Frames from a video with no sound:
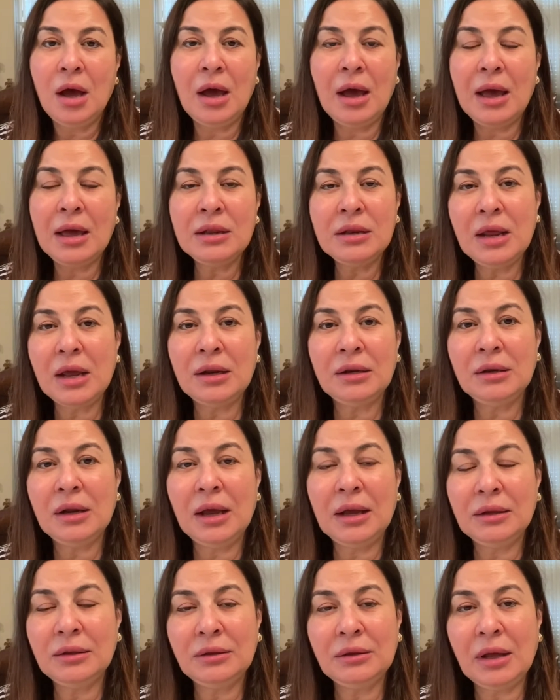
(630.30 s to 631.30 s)
and
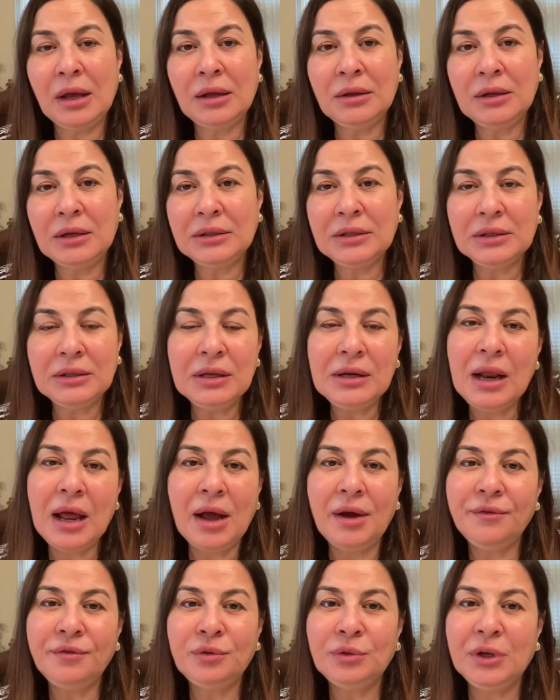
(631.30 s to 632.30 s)
I didn't
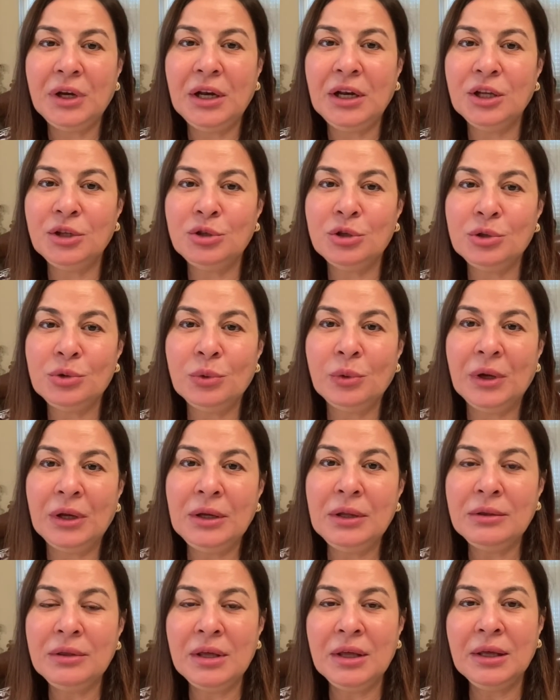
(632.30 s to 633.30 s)
have really to do
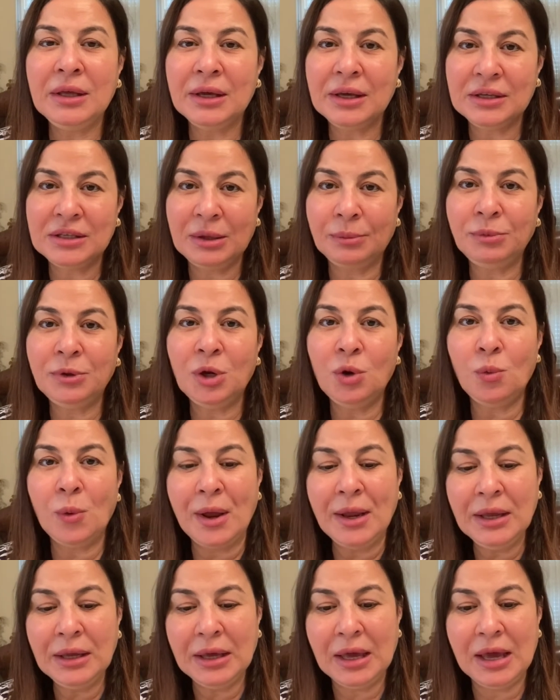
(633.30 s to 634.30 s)
anything except in
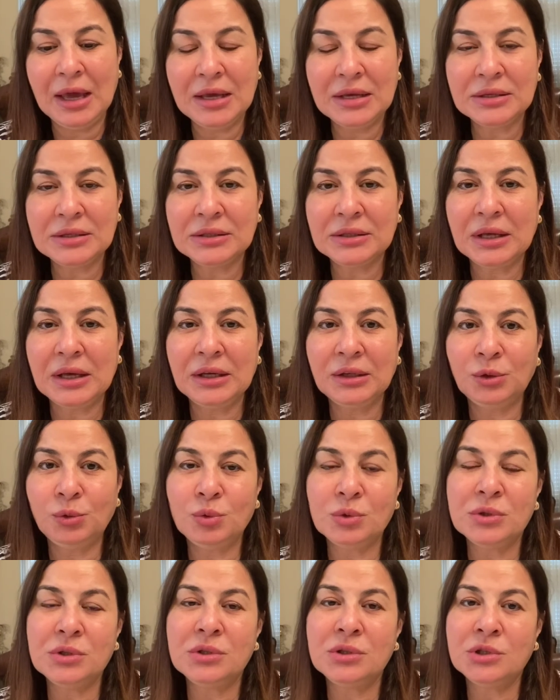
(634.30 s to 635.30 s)
one case it
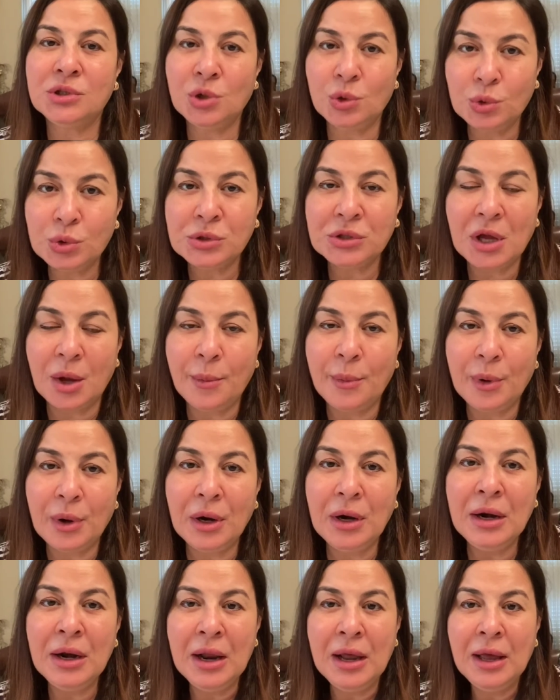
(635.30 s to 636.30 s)
was so
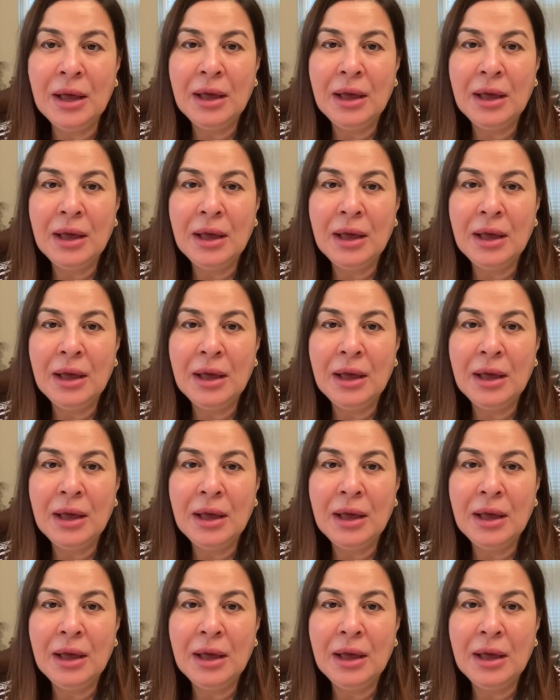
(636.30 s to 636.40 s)
stubborn,